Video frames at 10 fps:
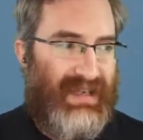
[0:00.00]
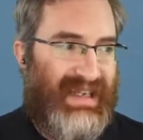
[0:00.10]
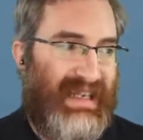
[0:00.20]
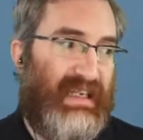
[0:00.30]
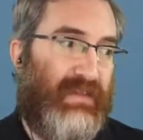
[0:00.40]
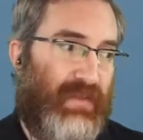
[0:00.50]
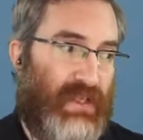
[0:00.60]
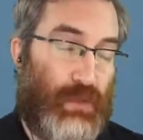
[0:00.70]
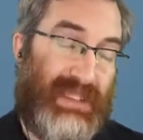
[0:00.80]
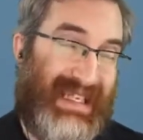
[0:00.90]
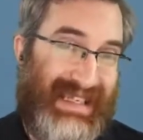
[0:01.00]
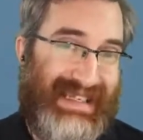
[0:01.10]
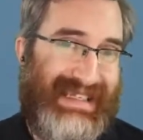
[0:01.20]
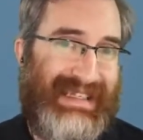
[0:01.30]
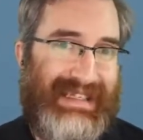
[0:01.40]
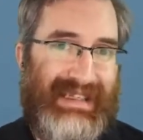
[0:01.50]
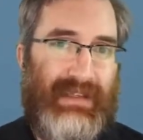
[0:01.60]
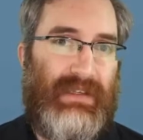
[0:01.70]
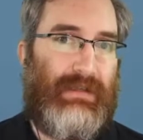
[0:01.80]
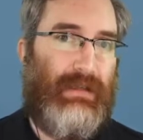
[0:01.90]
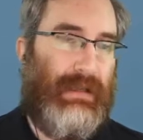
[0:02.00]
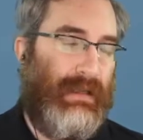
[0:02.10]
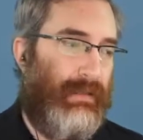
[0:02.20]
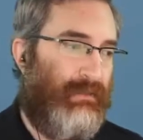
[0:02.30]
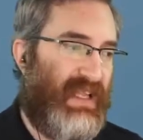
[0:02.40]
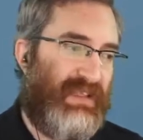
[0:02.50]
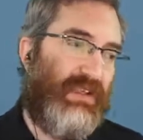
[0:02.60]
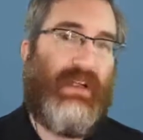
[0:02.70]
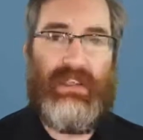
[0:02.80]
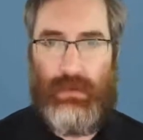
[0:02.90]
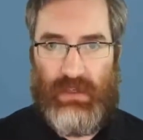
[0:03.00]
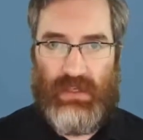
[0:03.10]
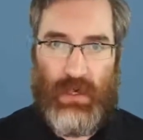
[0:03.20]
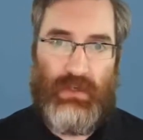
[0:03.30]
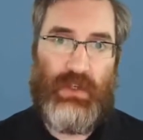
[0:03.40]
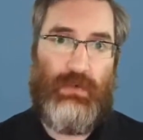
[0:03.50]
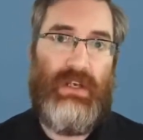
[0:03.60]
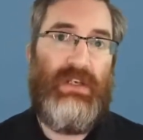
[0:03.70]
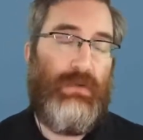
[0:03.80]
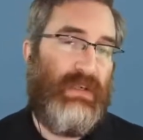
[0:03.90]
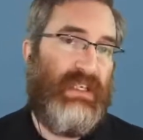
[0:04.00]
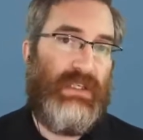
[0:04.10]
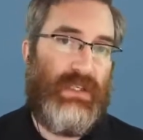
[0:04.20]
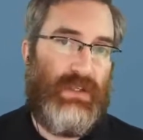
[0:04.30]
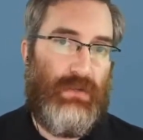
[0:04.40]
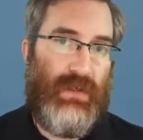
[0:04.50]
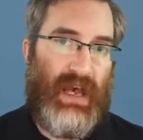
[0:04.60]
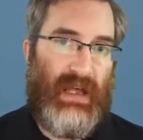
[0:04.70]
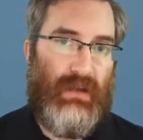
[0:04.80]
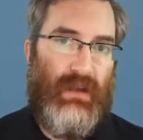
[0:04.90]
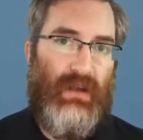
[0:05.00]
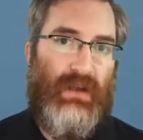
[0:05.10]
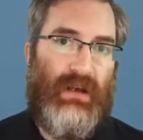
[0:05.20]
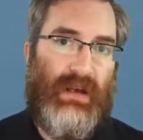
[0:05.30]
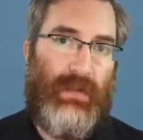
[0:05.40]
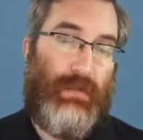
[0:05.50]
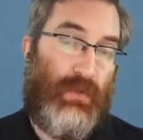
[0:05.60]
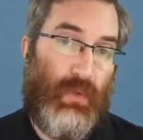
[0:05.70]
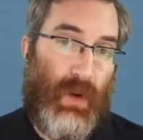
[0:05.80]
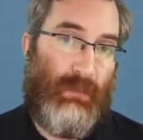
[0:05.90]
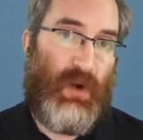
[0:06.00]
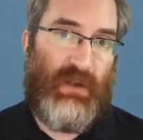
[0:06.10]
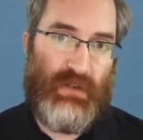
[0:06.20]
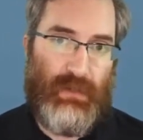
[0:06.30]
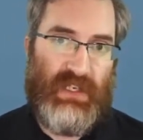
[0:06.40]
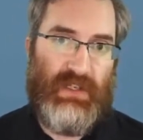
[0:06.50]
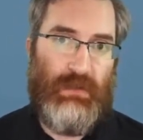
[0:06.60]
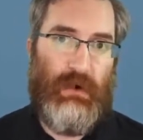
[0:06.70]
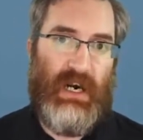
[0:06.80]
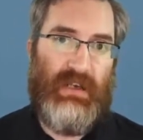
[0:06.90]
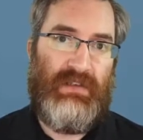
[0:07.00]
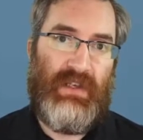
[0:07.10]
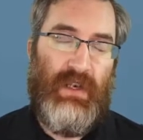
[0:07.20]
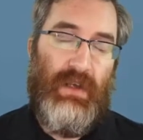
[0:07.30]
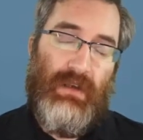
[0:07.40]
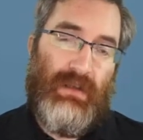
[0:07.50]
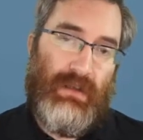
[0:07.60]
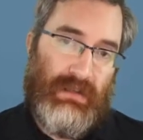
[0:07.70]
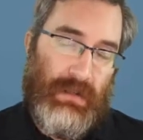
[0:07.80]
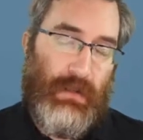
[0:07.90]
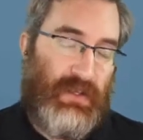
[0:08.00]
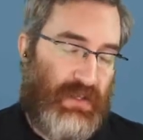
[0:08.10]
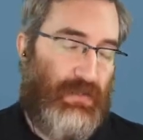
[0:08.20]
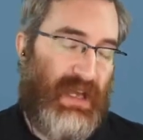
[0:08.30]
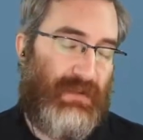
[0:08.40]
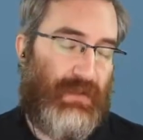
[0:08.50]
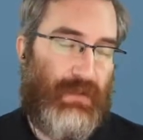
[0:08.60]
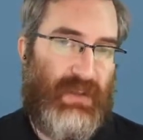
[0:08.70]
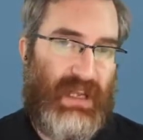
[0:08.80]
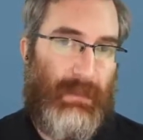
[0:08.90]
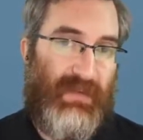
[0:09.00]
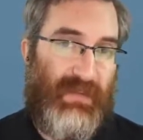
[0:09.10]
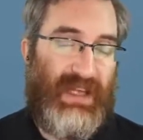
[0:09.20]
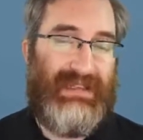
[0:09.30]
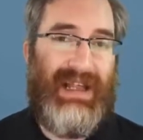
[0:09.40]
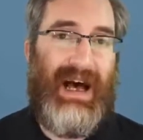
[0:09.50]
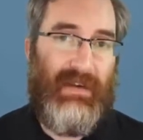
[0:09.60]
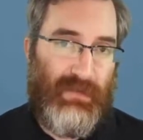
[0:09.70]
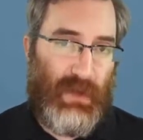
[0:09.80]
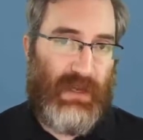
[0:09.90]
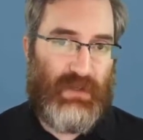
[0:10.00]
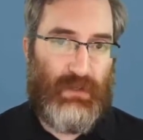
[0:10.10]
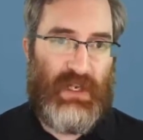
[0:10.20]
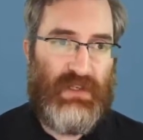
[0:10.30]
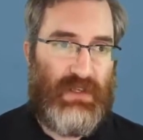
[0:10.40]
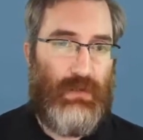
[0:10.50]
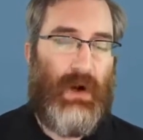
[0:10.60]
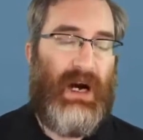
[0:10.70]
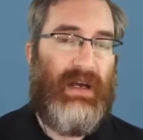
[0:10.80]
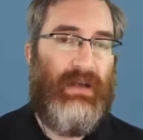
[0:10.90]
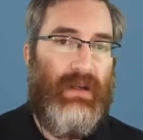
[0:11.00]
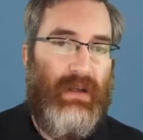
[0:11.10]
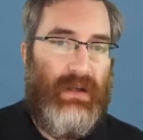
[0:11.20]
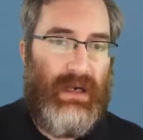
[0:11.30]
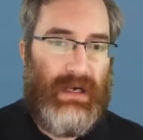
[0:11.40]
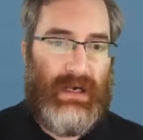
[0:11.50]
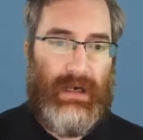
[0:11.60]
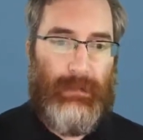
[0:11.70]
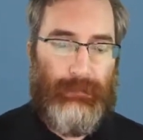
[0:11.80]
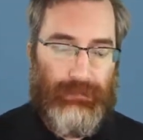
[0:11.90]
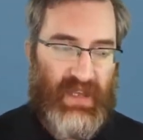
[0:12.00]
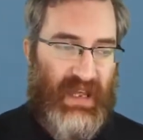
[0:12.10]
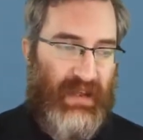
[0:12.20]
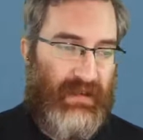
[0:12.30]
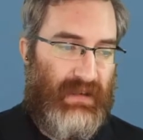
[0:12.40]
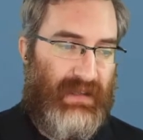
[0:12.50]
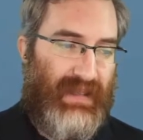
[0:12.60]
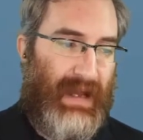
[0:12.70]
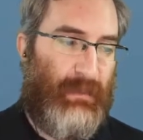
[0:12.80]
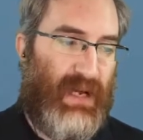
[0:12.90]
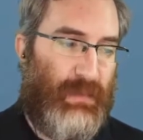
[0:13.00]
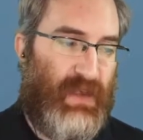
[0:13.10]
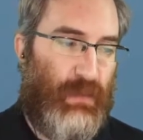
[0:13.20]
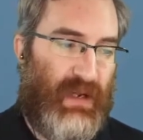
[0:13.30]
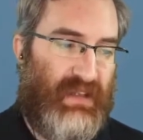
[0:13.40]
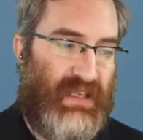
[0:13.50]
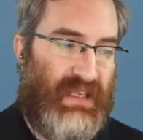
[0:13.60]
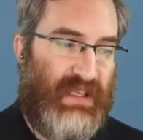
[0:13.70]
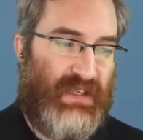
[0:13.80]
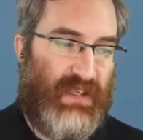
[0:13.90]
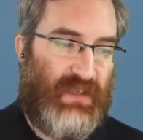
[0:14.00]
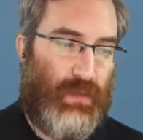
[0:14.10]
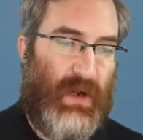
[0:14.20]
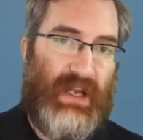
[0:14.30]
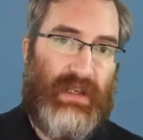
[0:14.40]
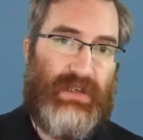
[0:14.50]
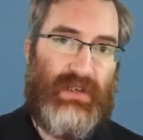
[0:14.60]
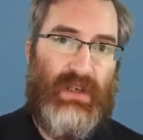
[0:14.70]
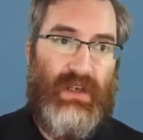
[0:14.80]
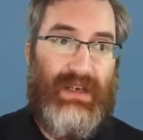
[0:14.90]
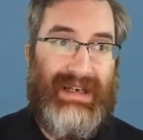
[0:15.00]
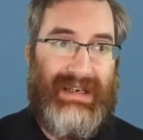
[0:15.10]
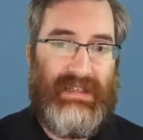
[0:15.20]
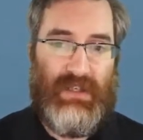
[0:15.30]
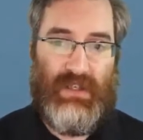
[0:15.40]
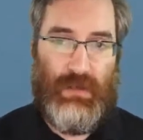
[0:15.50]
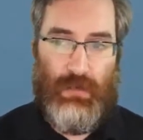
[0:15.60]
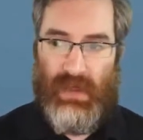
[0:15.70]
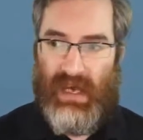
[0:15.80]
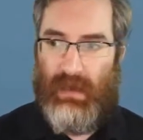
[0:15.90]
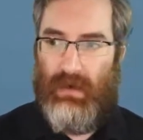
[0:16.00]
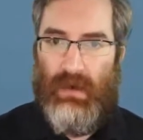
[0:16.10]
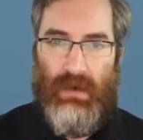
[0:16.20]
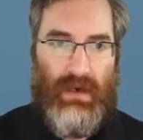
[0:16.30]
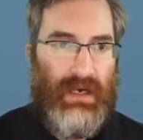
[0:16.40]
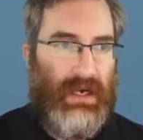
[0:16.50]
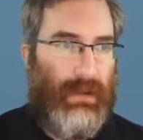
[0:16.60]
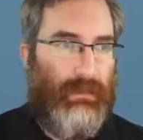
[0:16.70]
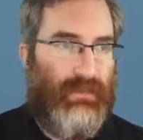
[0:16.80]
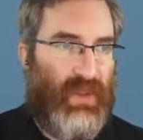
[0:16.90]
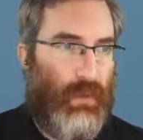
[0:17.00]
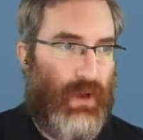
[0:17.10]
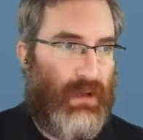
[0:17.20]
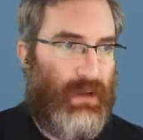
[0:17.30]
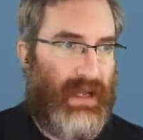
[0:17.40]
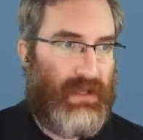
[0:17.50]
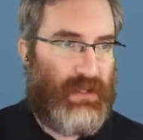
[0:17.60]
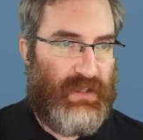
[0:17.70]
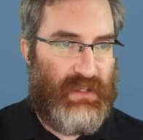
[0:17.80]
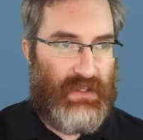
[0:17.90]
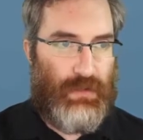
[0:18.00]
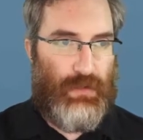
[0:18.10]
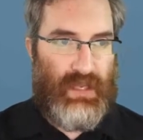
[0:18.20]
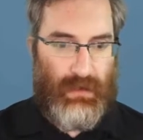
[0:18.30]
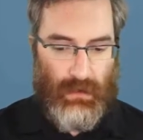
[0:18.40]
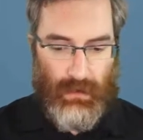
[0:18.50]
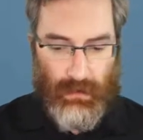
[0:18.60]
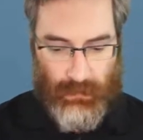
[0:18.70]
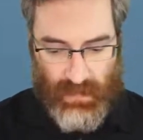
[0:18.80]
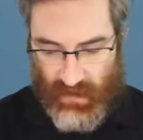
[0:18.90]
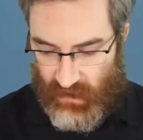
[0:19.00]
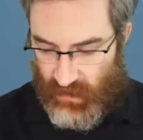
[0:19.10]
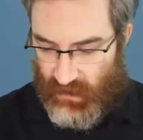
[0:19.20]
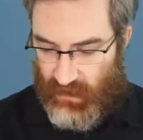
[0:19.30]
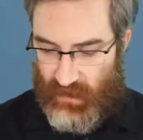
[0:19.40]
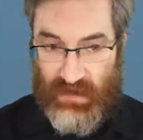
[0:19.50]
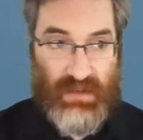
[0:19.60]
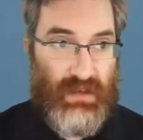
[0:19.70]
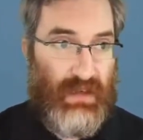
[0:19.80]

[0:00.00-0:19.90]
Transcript: individual instances, that's not there on the touch screen. You would need to do that through the web browser-based UIs. You could do that through the Epiphan Live browser-based UI, and that might be one of the easiest ways to do that. What I'll actually do here is